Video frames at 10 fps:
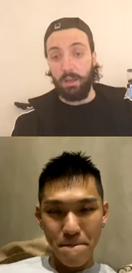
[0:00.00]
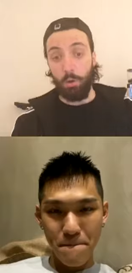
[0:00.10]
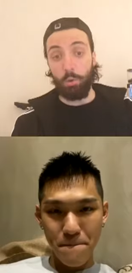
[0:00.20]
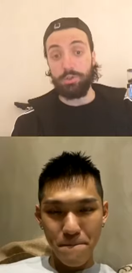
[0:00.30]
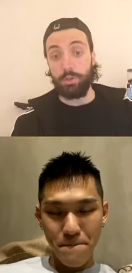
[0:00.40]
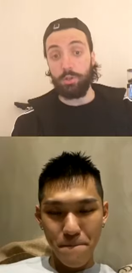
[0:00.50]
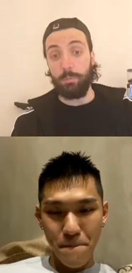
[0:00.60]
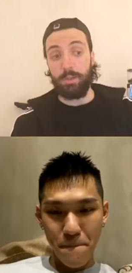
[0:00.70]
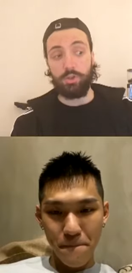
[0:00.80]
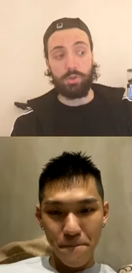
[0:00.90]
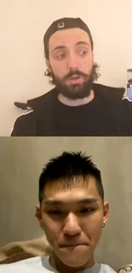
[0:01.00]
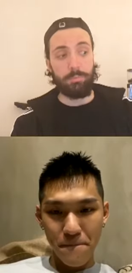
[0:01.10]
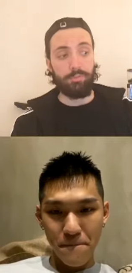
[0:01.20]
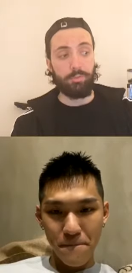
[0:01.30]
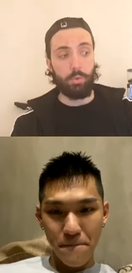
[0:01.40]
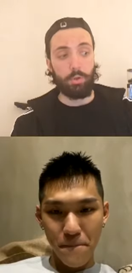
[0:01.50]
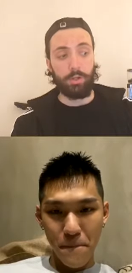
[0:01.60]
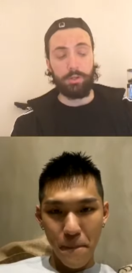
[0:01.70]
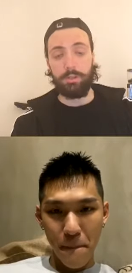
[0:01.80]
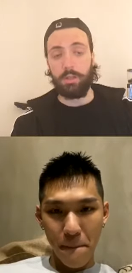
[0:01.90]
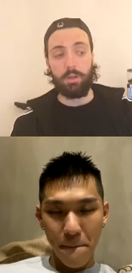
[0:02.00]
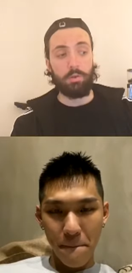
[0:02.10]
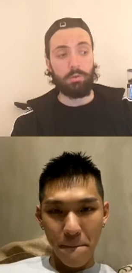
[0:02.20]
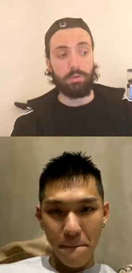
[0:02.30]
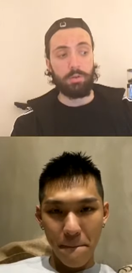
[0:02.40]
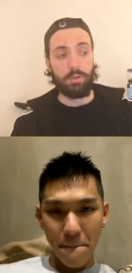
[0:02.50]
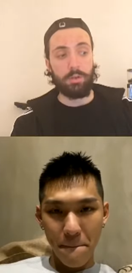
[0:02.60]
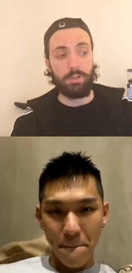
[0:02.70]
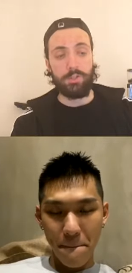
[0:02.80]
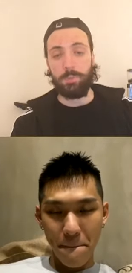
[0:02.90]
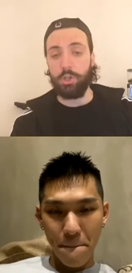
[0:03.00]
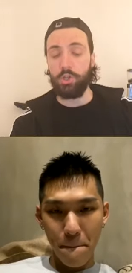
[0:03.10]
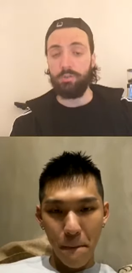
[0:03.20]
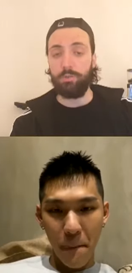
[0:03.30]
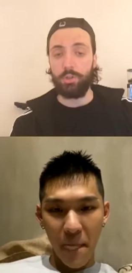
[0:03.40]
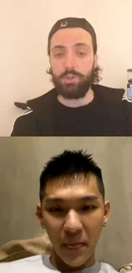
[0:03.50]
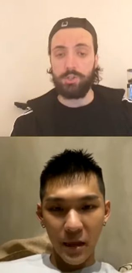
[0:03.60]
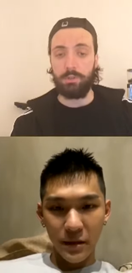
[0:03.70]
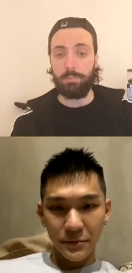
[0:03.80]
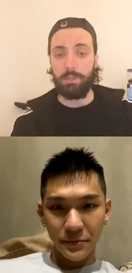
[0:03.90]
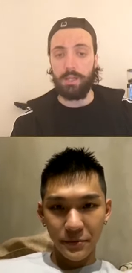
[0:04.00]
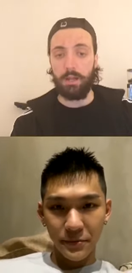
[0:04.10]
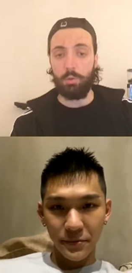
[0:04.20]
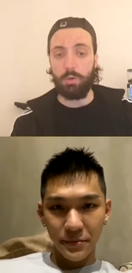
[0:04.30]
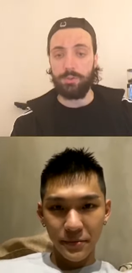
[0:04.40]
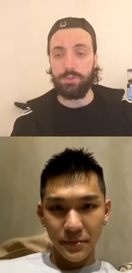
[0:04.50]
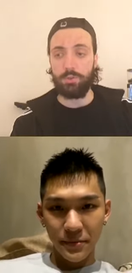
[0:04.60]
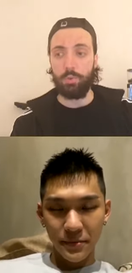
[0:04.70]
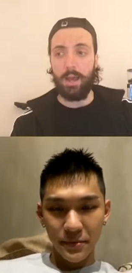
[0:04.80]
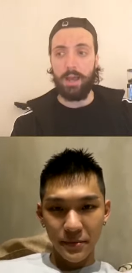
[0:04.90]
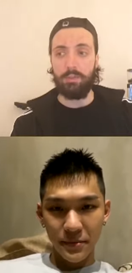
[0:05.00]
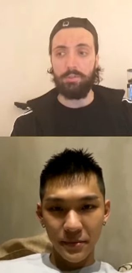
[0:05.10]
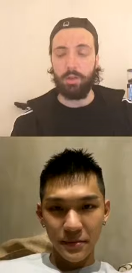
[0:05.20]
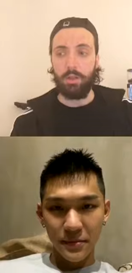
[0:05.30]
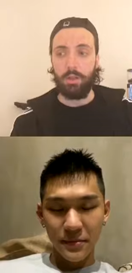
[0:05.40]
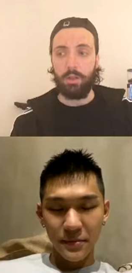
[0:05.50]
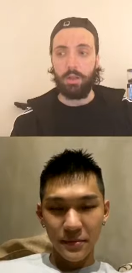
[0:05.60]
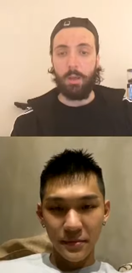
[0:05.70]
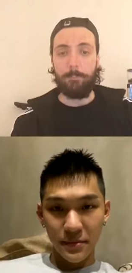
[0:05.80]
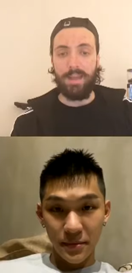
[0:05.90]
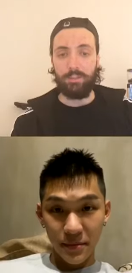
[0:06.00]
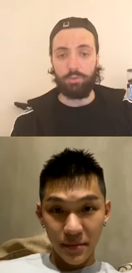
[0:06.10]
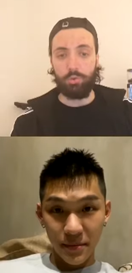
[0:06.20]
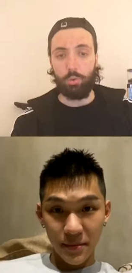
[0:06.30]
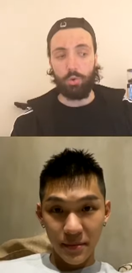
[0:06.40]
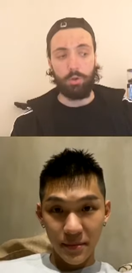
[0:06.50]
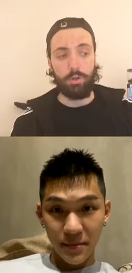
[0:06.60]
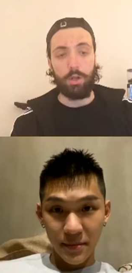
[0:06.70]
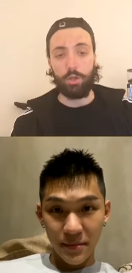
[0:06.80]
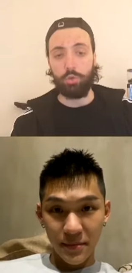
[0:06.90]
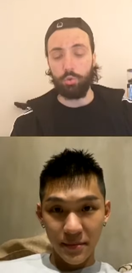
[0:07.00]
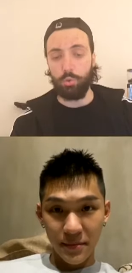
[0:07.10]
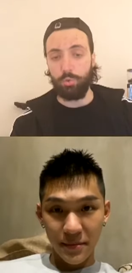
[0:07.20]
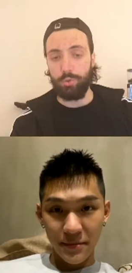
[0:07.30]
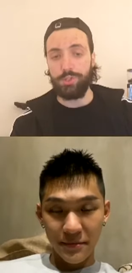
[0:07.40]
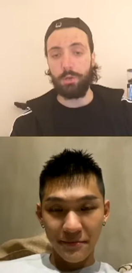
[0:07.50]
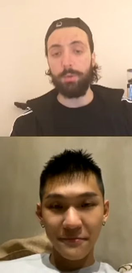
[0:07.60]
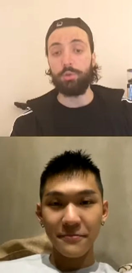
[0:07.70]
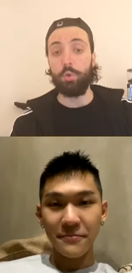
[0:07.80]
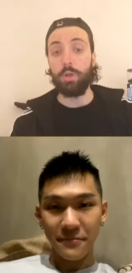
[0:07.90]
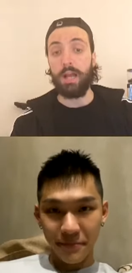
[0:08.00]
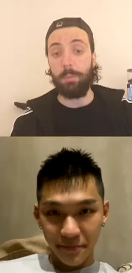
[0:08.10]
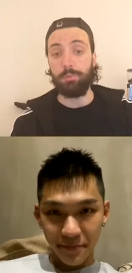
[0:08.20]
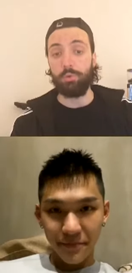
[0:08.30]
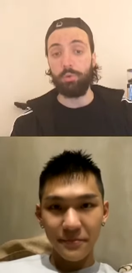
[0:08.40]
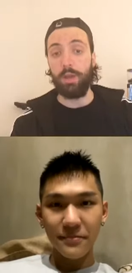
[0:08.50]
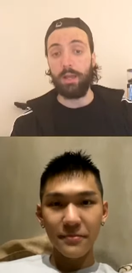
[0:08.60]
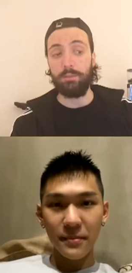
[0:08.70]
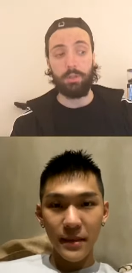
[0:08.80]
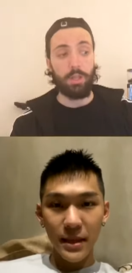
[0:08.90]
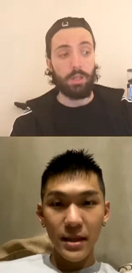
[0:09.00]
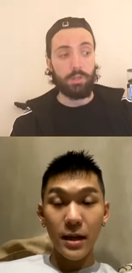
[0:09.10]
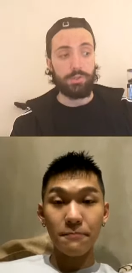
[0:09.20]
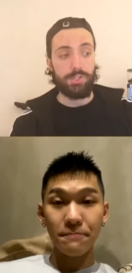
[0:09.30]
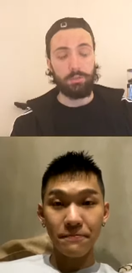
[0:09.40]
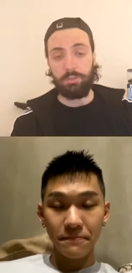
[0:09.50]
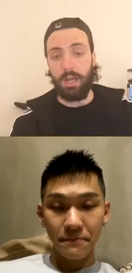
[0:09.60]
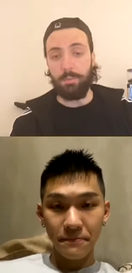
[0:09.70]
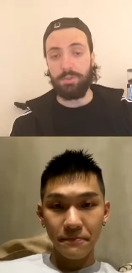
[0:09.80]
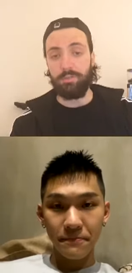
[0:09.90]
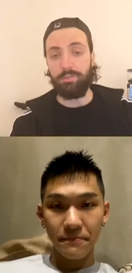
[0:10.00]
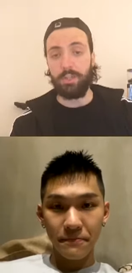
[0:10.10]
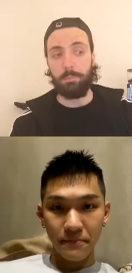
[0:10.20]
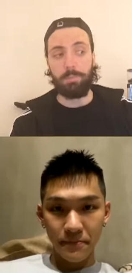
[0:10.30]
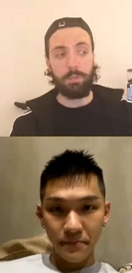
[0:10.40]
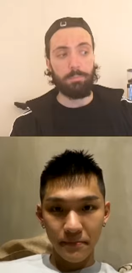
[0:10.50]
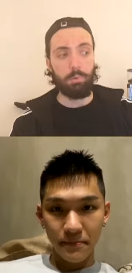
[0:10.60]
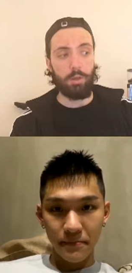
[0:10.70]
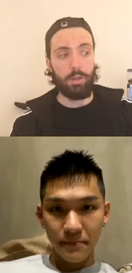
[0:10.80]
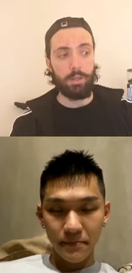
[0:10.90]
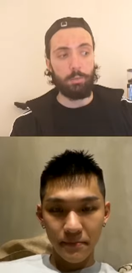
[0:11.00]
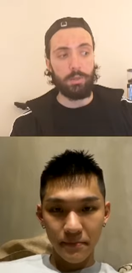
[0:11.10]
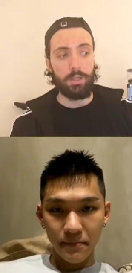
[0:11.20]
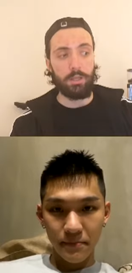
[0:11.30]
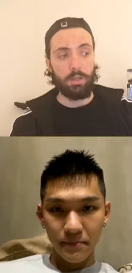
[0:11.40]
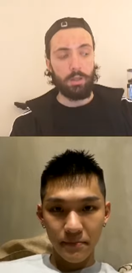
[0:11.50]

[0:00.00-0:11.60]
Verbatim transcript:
Speaker 1: also you mentioned it before, you know, especially for the super young ones to have a mentor, a guru, someone to look up to. And sometimes I think people are a little bit,